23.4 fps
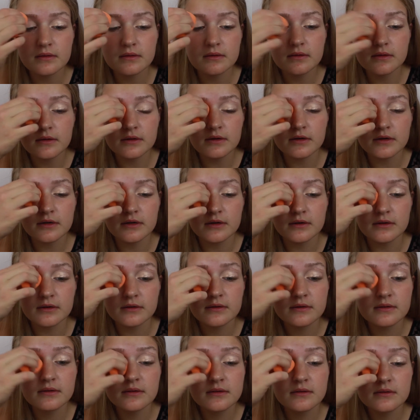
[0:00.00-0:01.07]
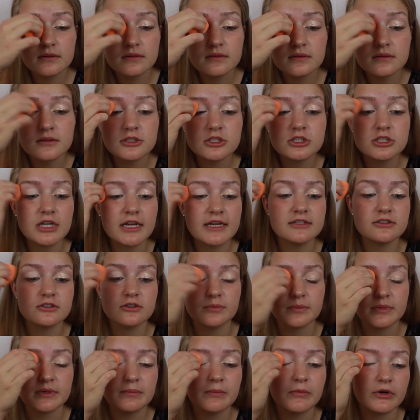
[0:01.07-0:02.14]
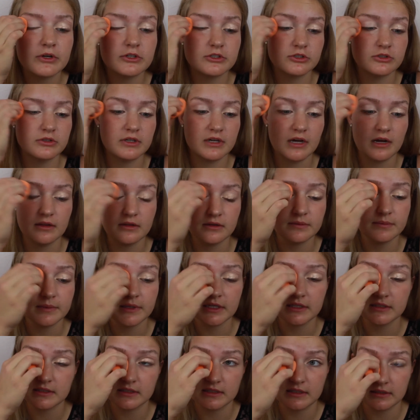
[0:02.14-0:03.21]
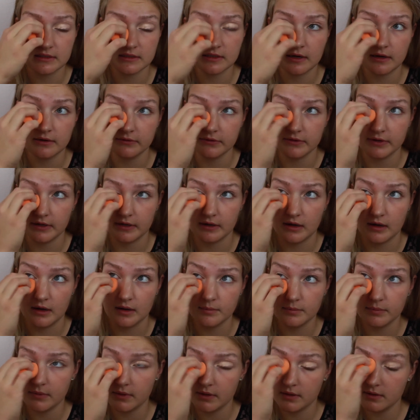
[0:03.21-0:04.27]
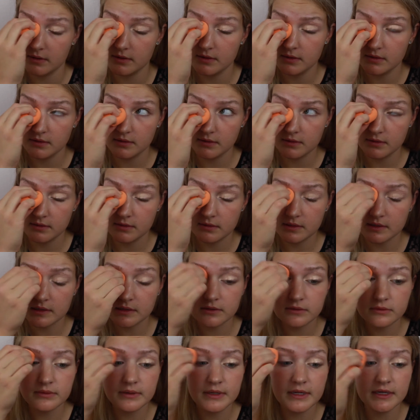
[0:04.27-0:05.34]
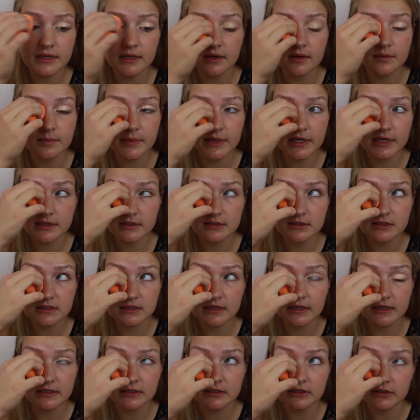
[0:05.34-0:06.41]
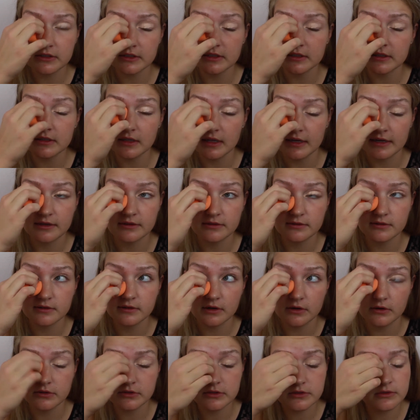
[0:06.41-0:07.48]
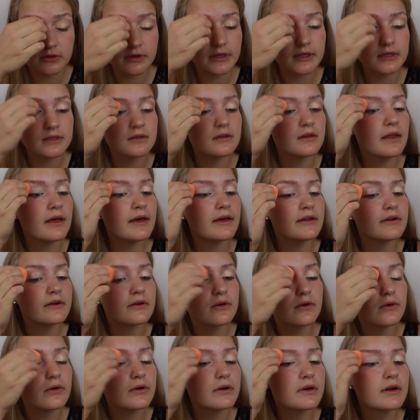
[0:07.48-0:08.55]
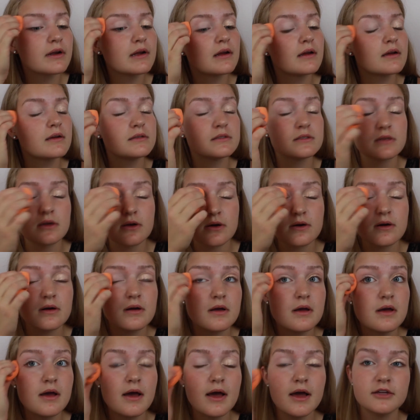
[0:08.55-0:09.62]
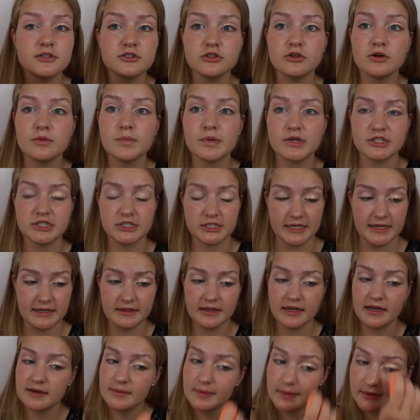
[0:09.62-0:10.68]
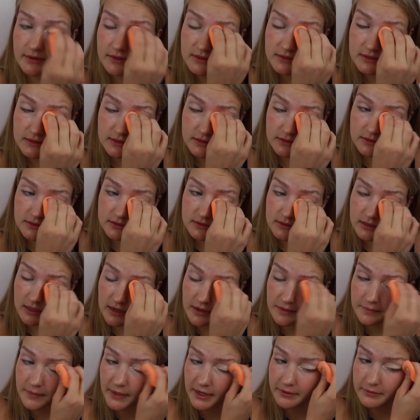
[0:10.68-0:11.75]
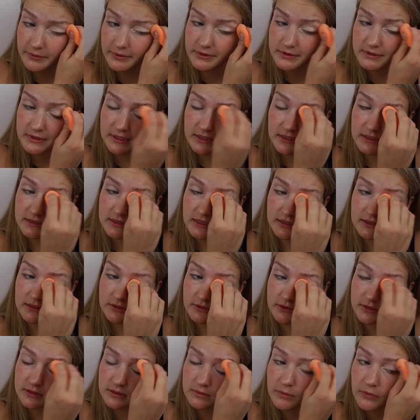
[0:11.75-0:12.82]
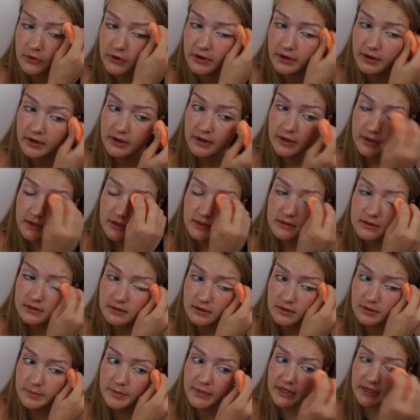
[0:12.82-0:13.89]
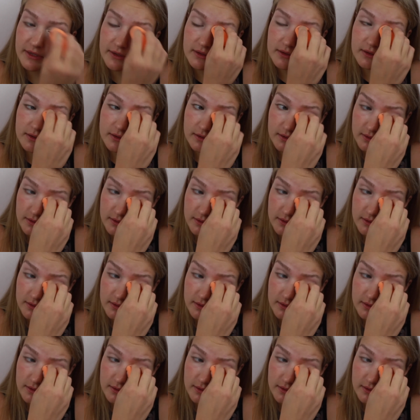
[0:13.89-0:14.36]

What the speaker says: your shades will be more true to color because it is covering up, creating a base, and you can like go straight into the inner corner. So do appreciate that about concealers. I will say they tend to crease more. It's a little bit